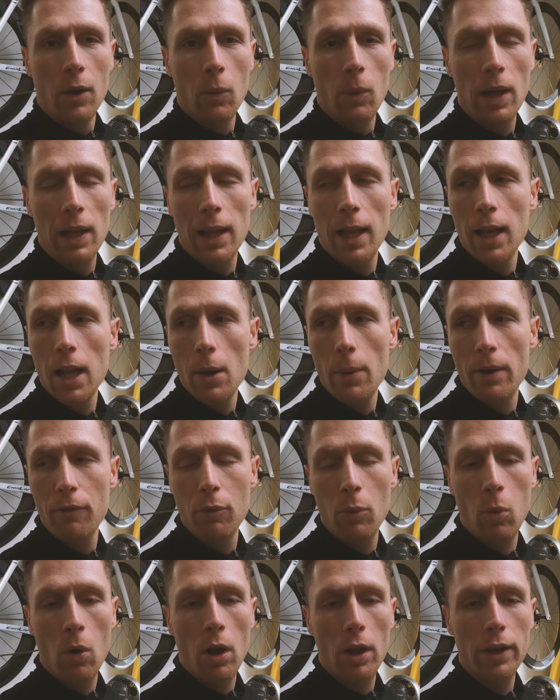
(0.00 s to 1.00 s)
Well, hello
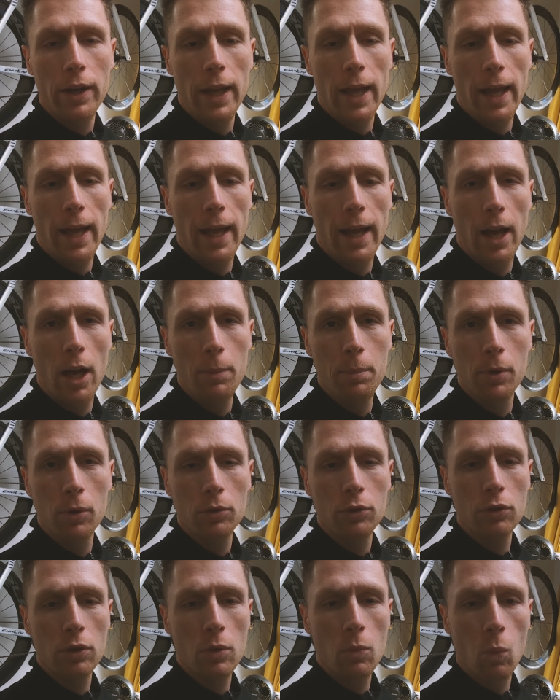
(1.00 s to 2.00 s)
everyone, hope you're
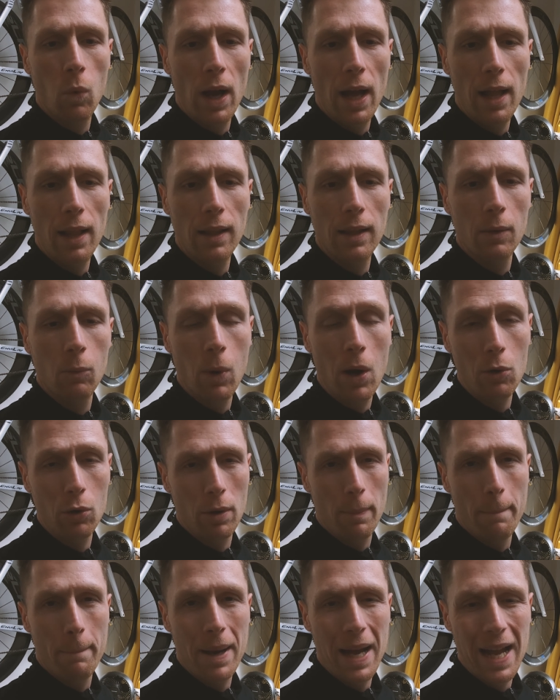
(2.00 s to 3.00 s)
all doing well.
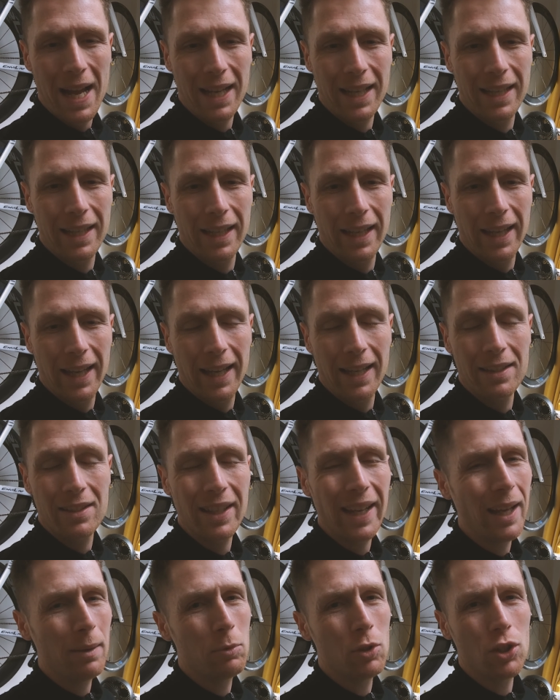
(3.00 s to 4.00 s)
Welcome back.
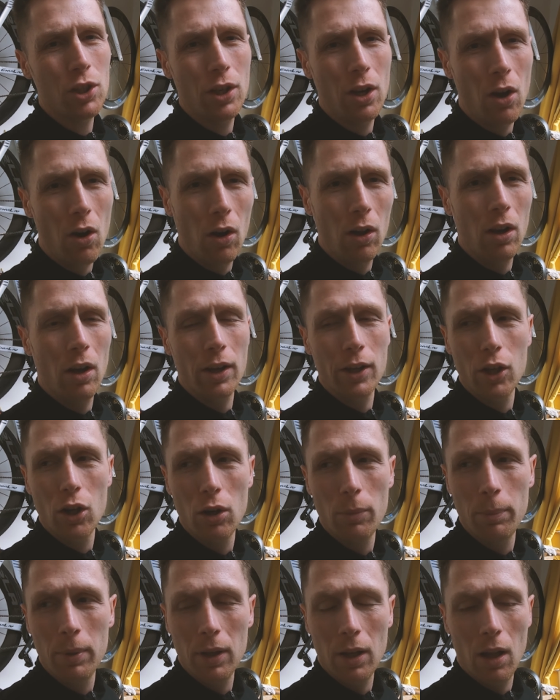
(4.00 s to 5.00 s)
Today I'm just going to highlight a
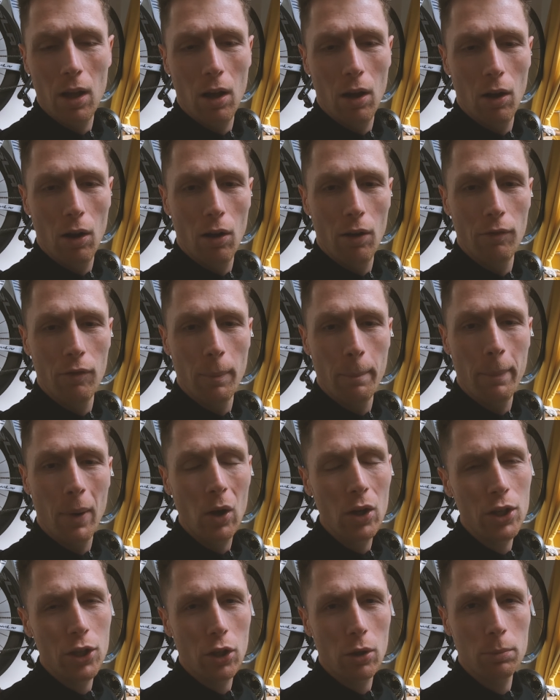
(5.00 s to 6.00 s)
couple of
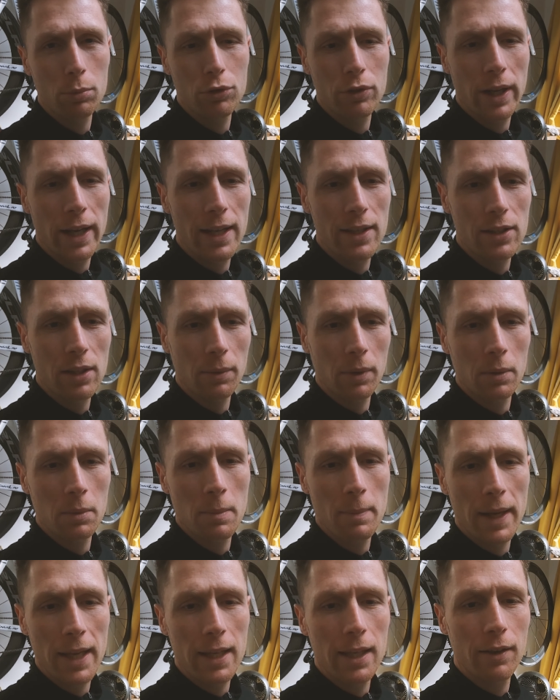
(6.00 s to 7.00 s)
bike upgrades that I'm going to be
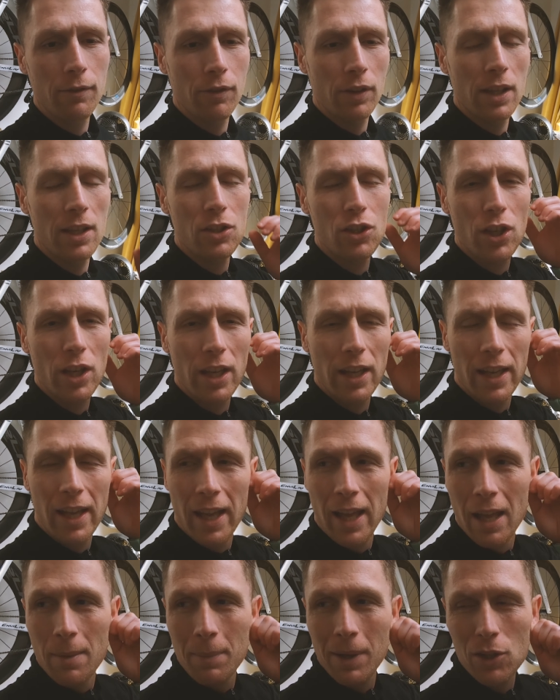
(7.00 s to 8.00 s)
making for this year.
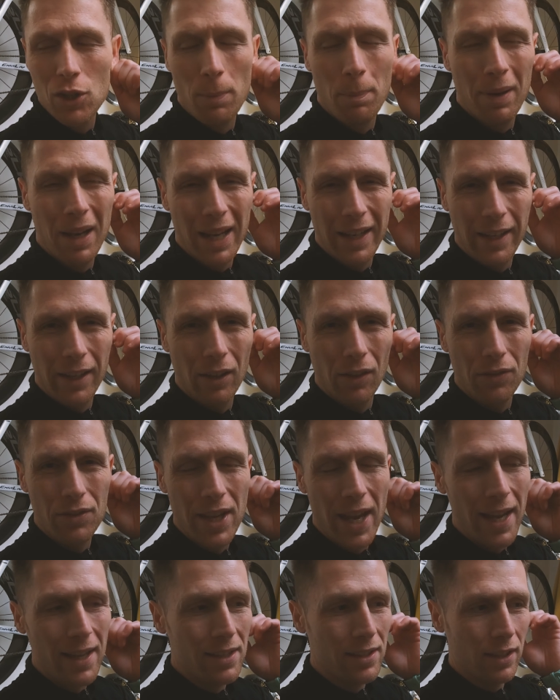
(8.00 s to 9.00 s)
I'm actually planning on
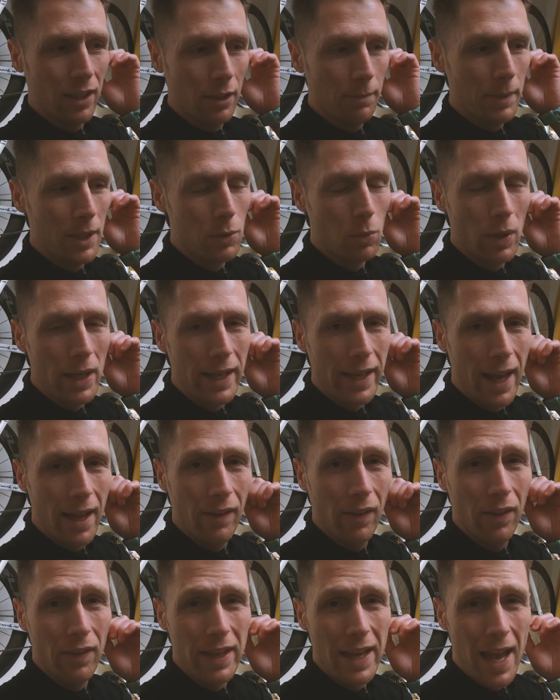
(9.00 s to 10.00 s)
testing them this
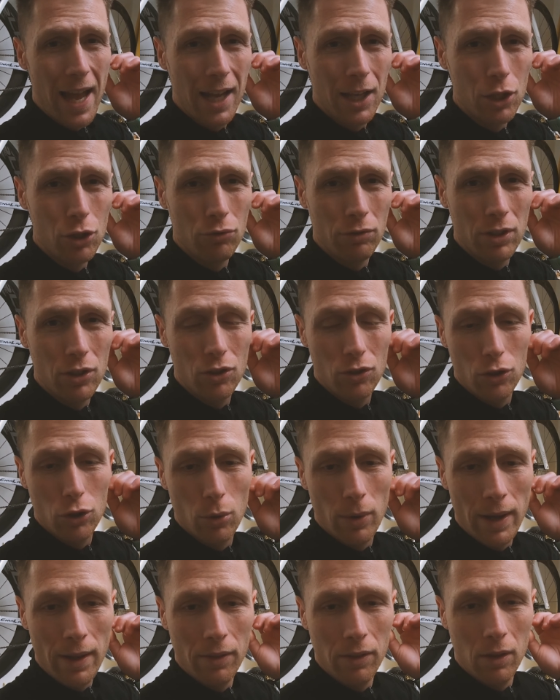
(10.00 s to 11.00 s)
weekend at the Ashridge
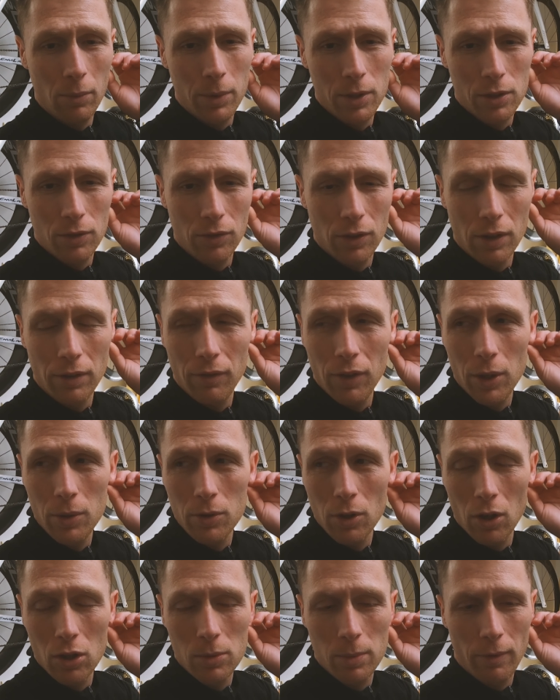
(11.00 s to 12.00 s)
Duathlon, which I've done a few
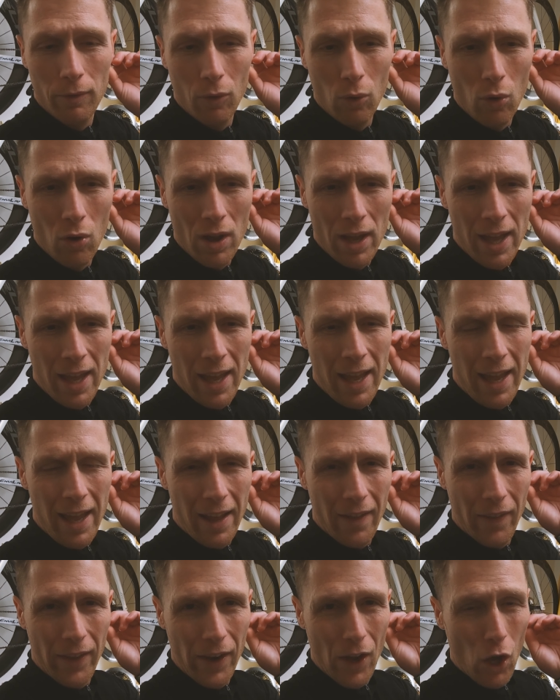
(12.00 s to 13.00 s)
times before,
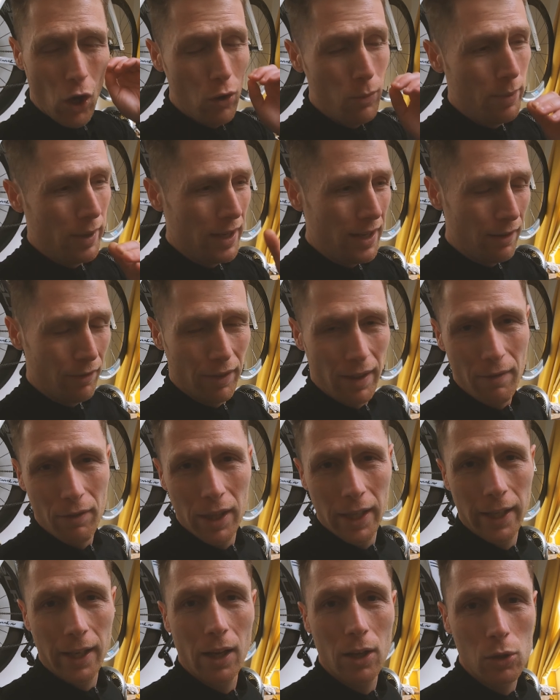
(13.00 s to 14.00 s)
and then hoping, if
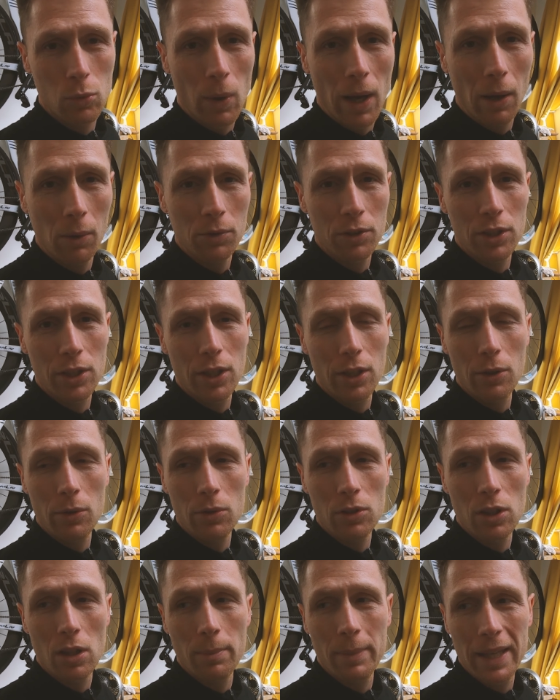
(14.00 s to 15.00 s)
everything goes well, to
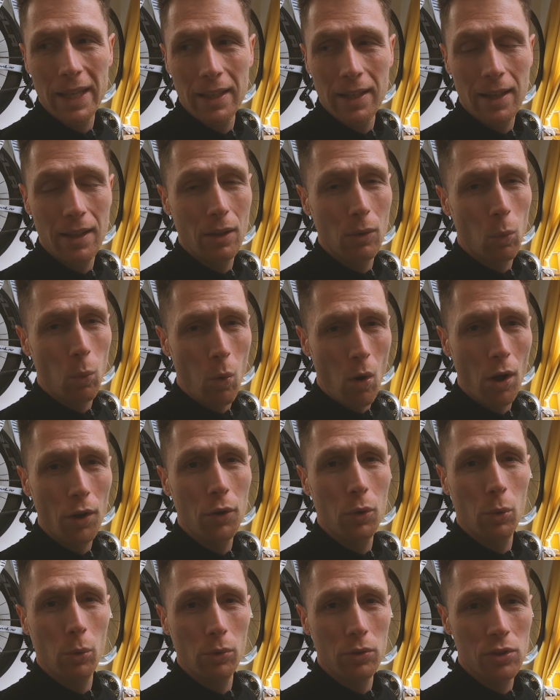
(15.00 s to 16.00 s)
use them in either
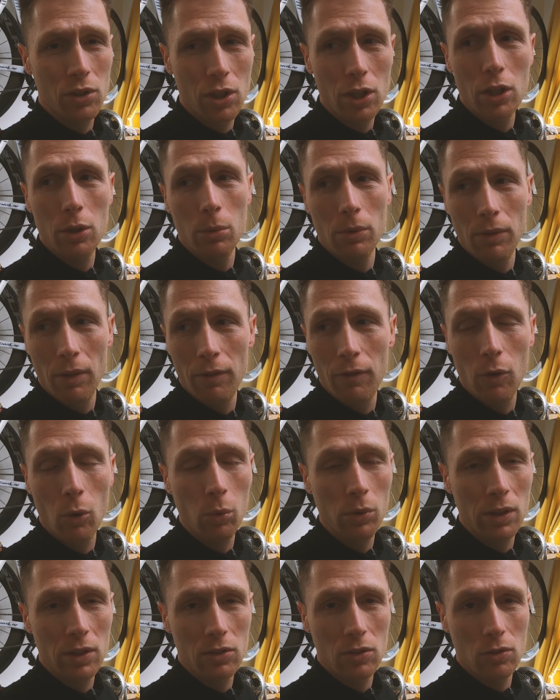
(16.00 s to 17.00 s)
one or two of the
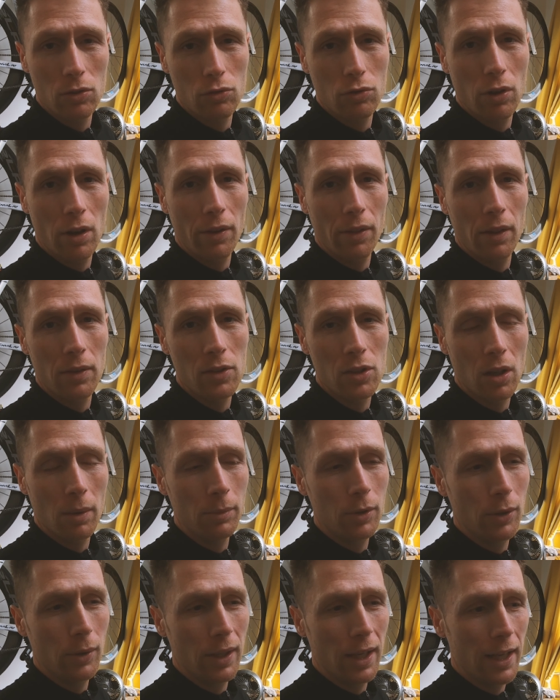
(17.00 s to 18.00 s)
full distance triathlons that I'm
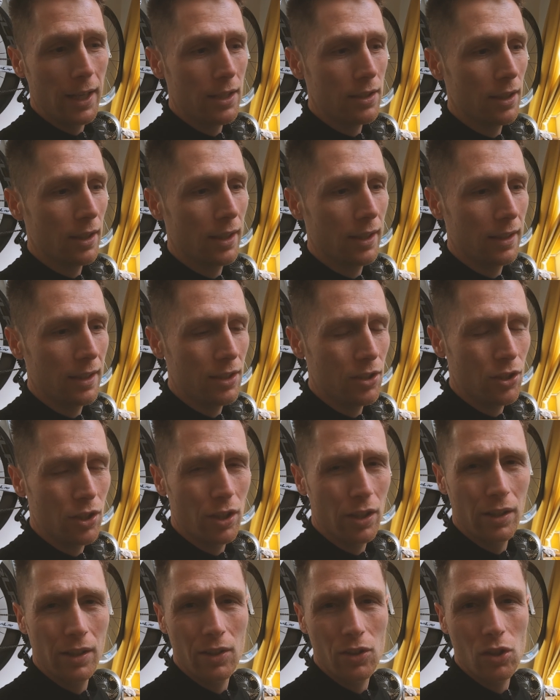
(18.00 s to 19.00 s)
doing later this
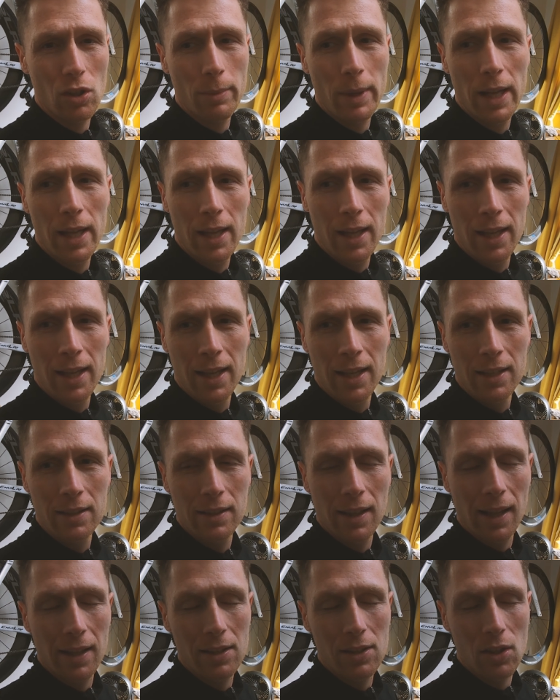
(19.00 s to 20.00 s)
year in the summer.
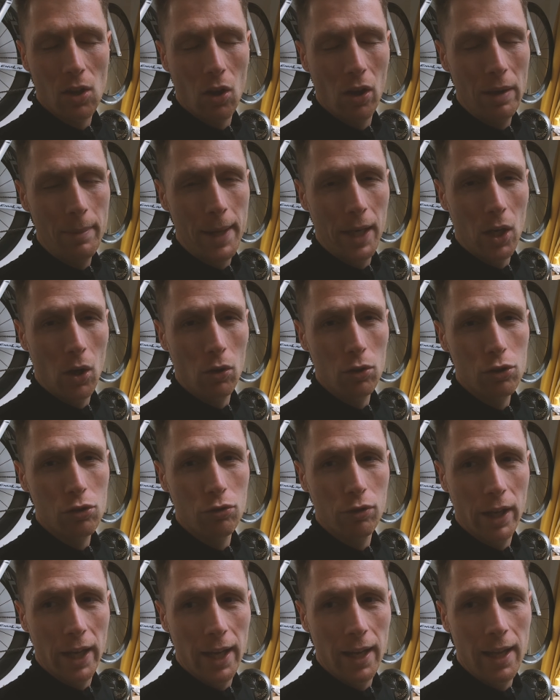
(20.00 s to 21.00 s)
So that's Ironman
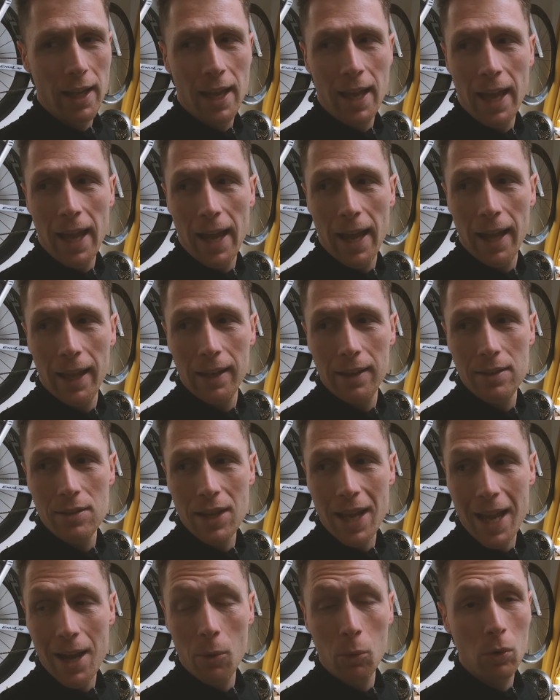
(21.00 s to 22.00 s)
Austria and
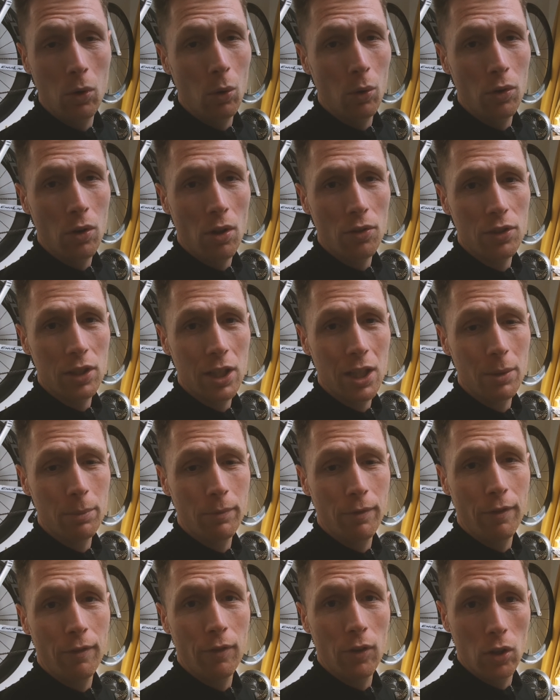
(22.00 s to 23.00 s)
Outlaw Nottingham
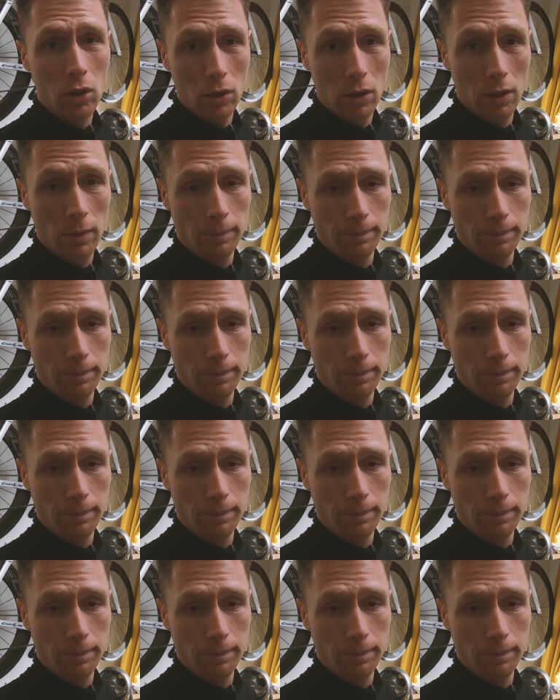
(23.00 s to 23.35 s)
Full.